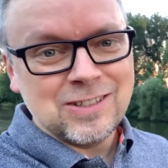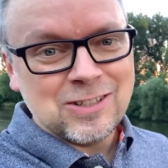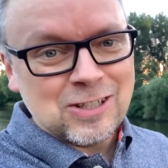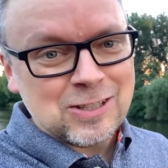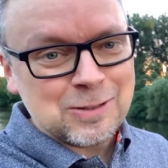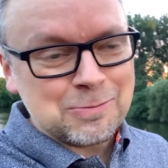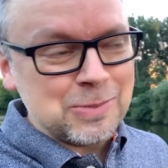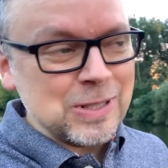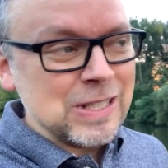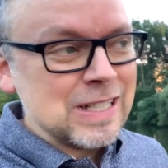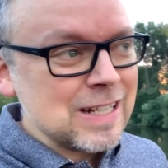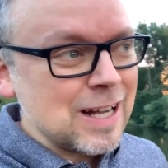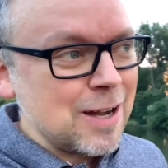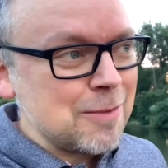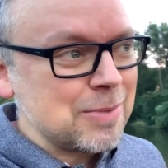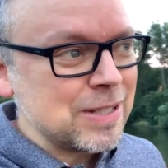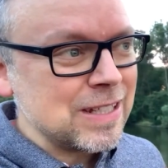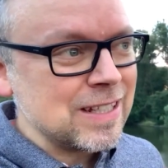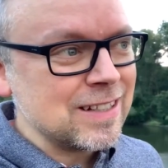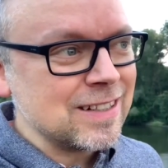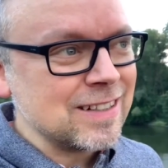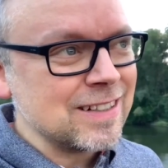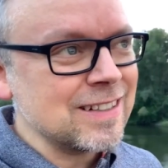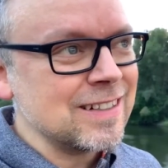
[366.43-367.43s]
Just being up
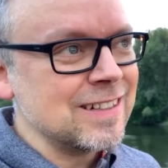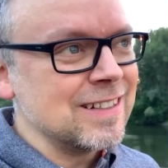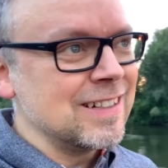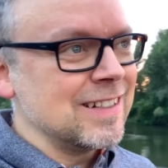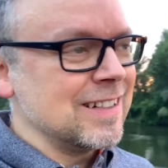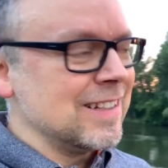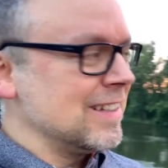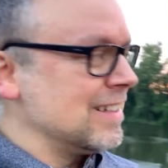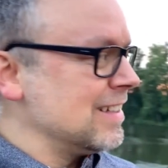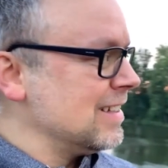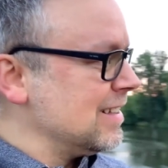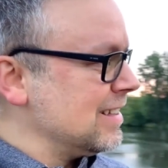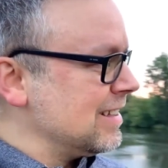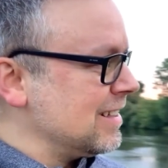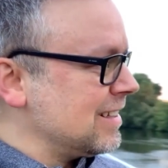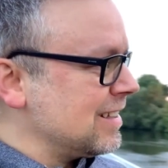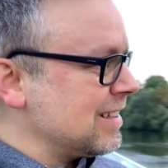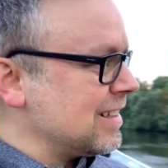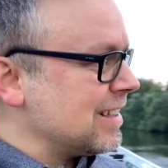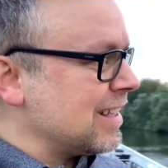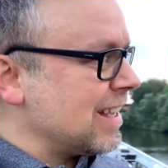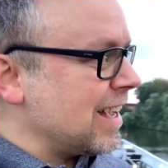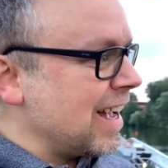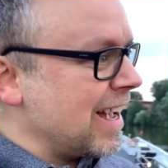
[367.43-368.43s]
here
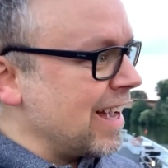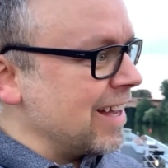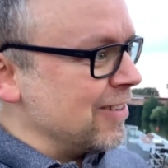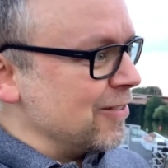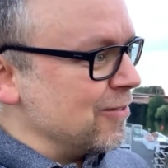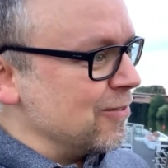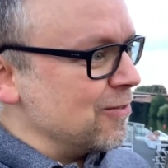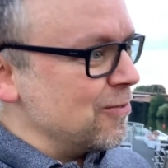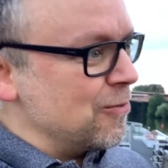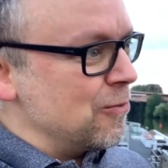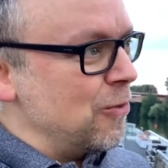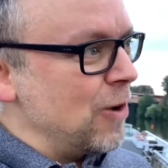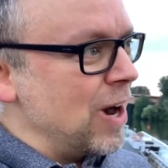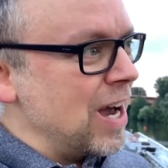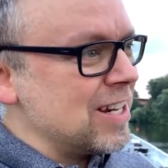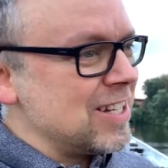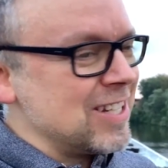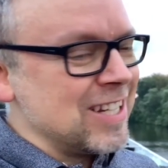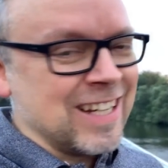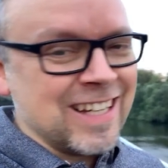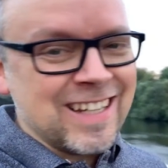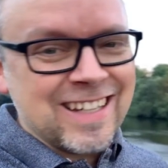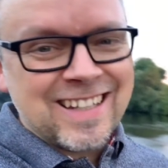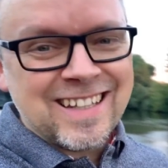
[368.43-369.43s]
and
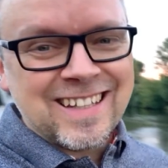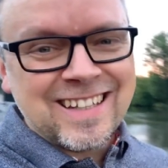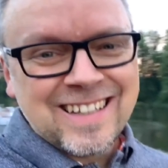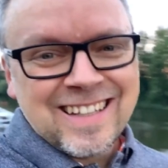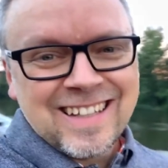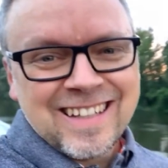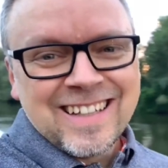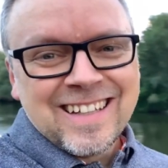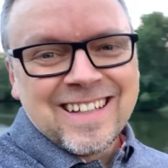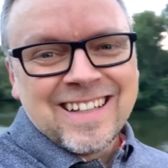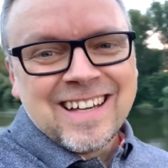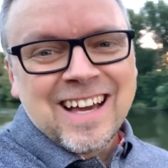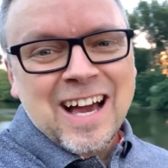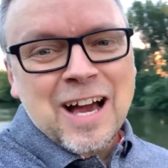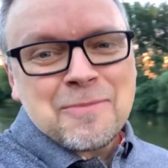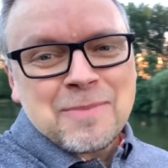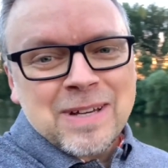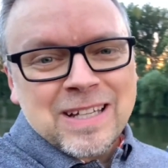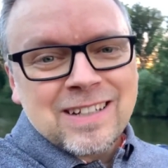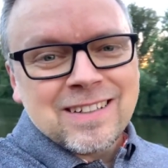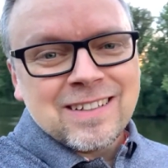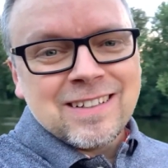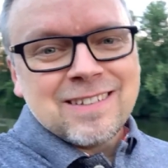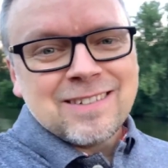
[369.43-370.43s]
watching. I
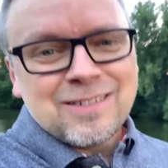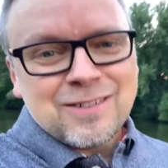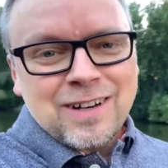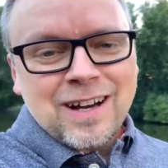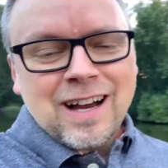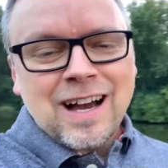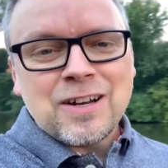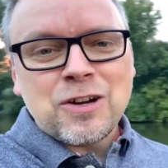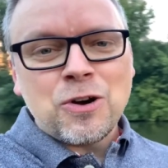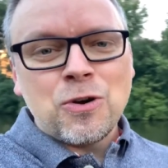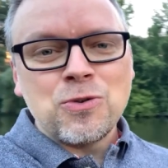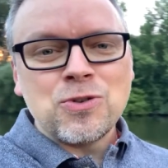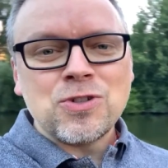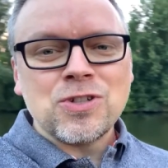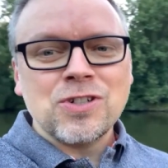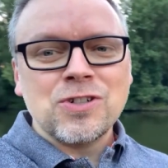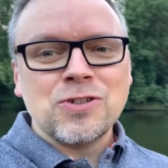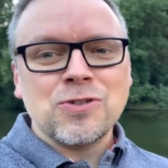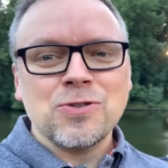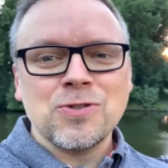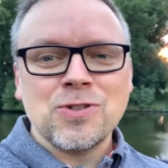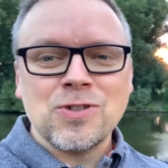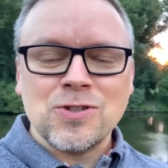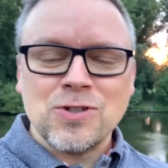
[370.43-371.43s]
mean, on ocean
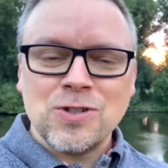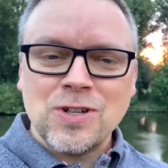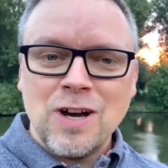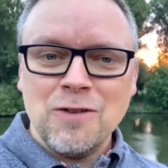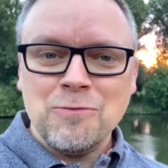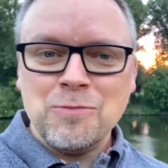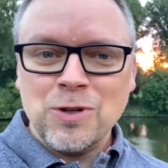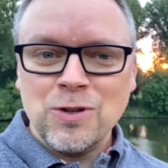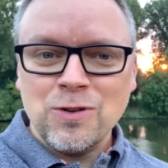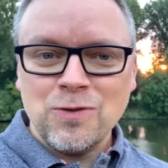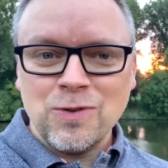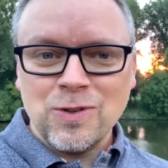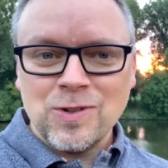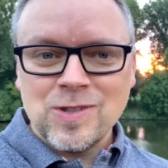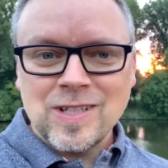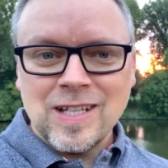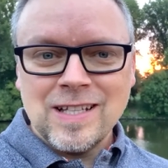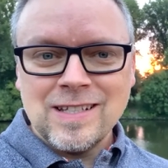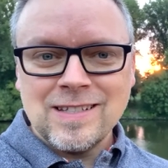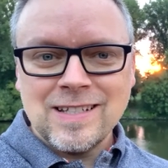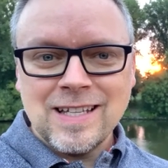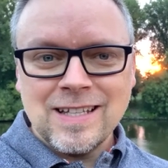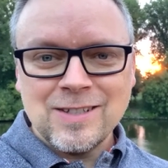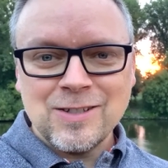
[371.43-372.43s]
cruises you have beautiful
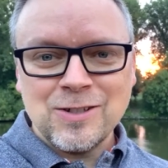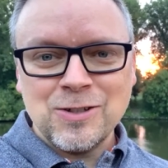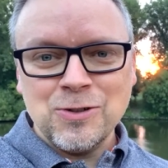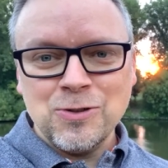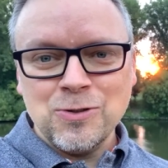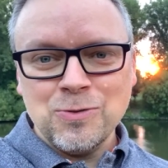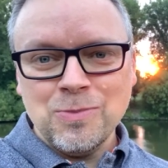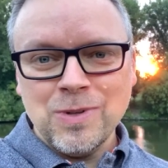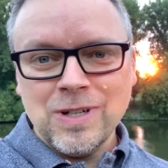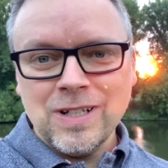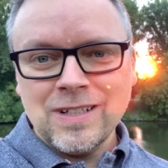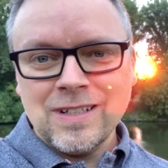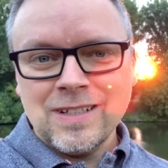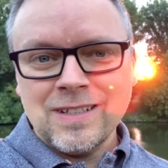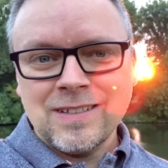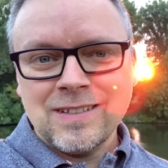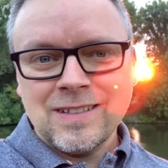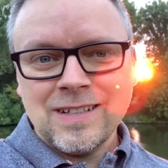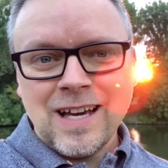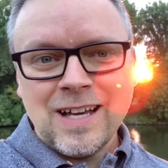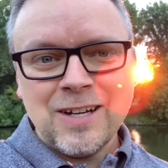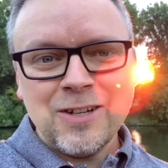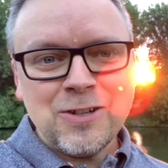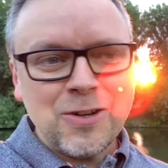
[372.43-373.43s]
sunsets too, but
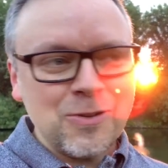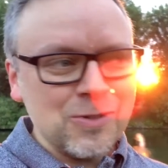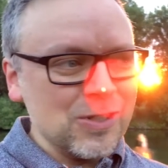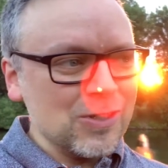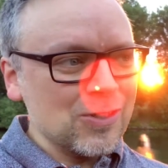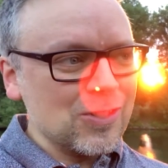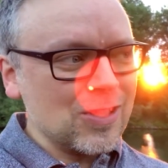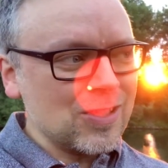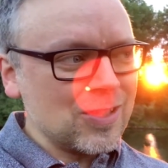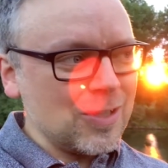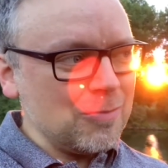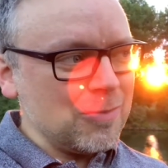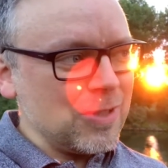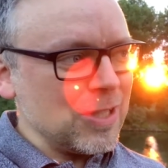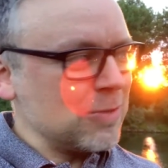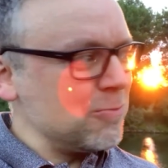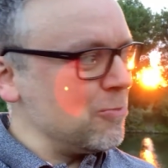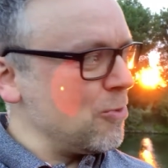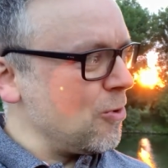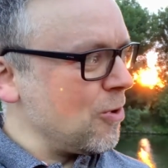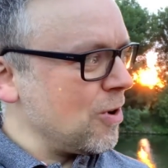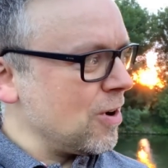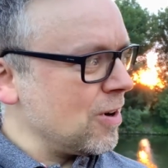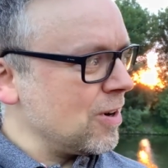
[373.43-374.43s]
I don't know, there's just something
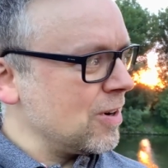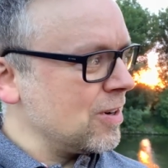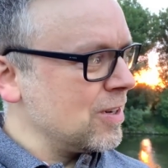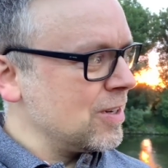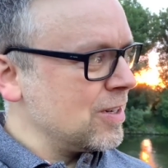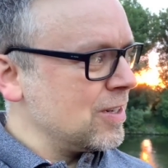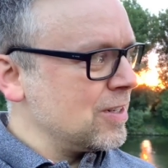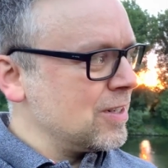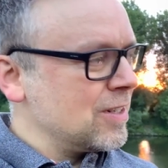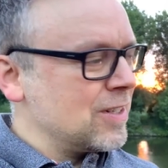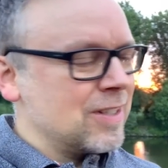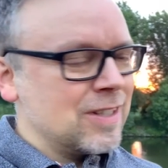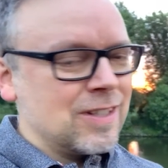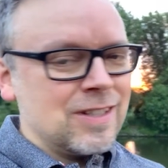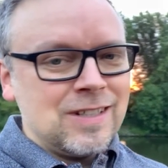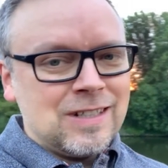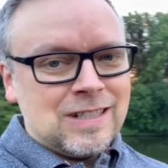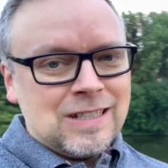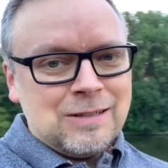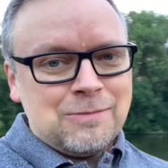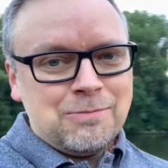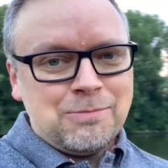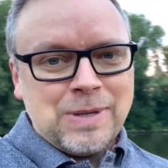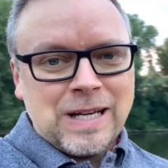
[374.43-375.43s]
more
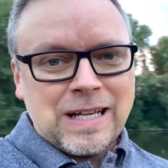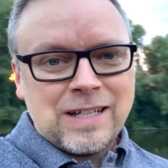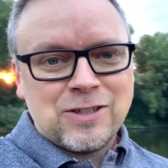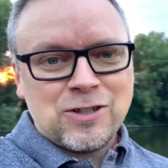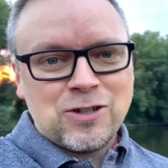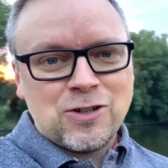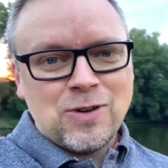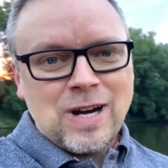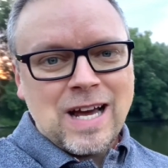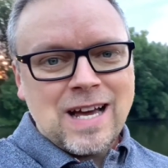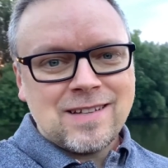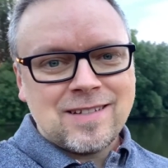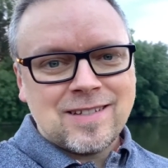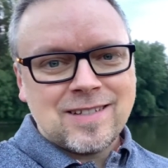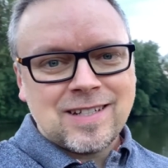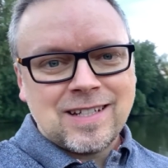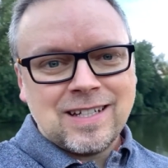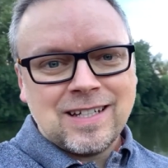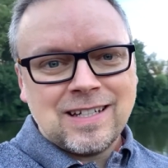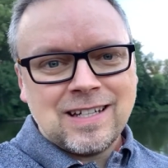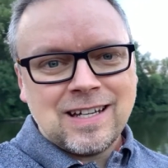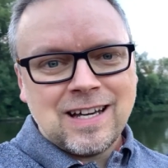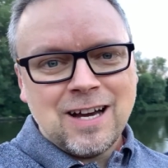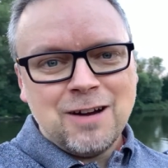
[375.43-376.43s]
picturesque
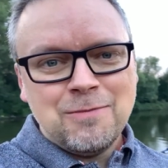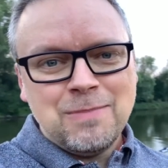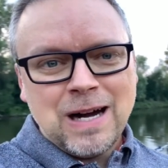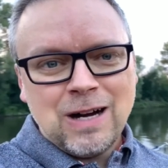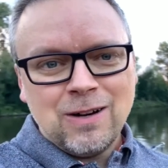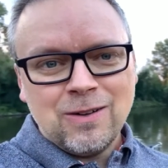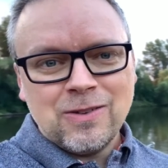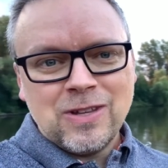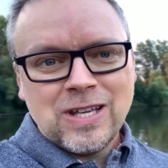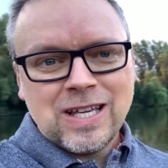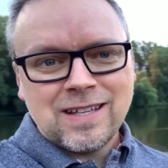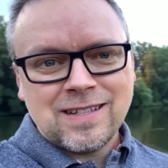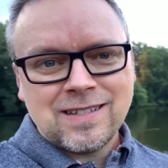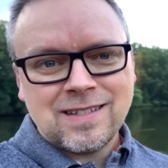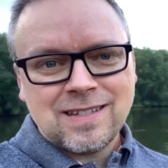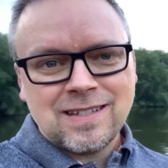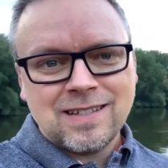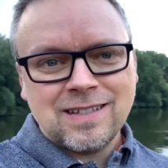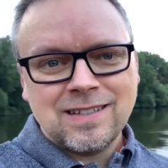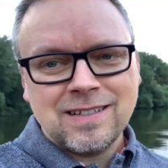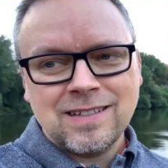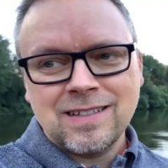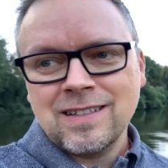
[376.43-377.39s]
about this.